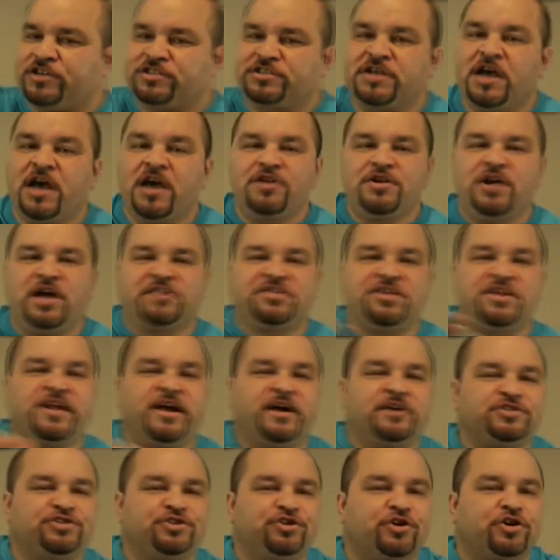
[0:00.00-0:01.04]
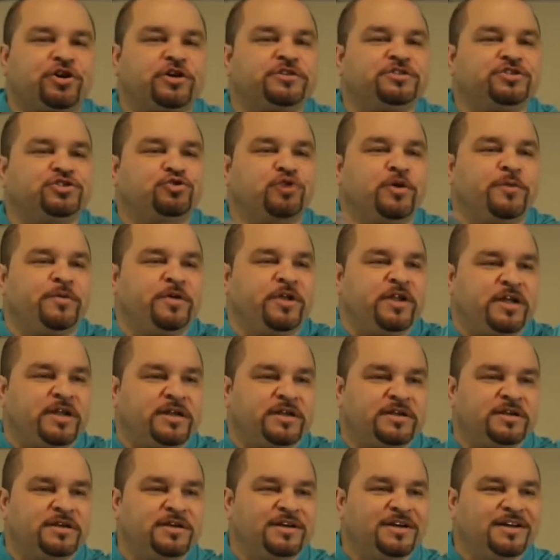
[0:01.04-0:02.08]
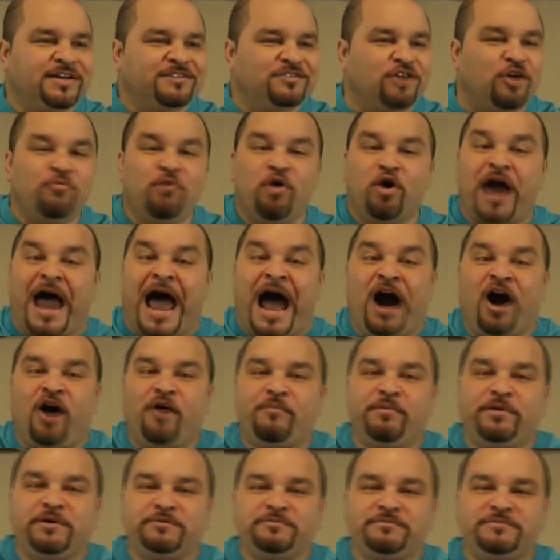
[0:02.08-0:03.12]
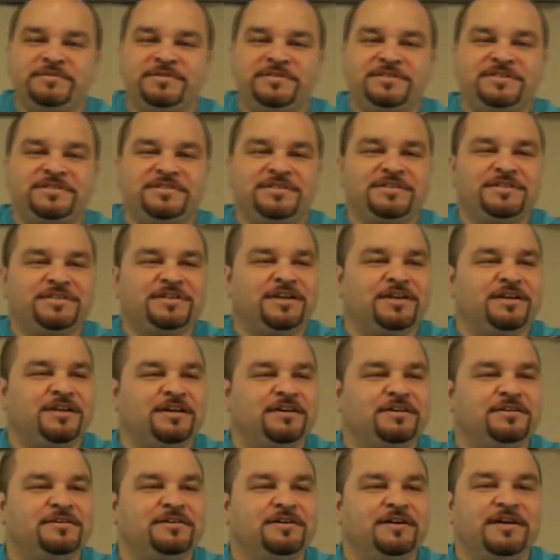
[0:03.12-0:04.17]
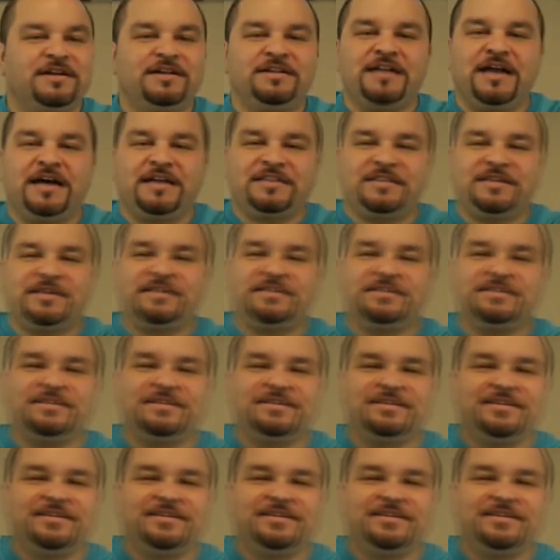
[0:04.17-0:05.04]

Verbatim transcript: there's nothing else you're contributing, no more albums, you know, nothing.